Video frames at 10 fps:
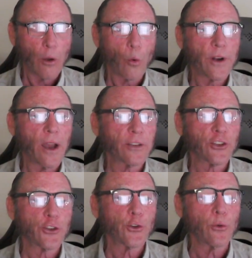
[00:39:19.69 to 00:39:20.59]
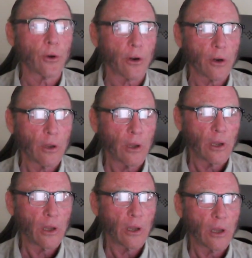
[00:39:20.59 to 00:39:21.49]
We're not sure
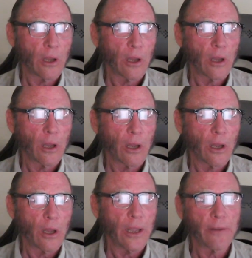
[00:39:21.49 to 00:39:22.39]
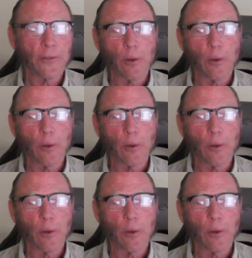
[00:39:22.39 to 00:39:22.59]
if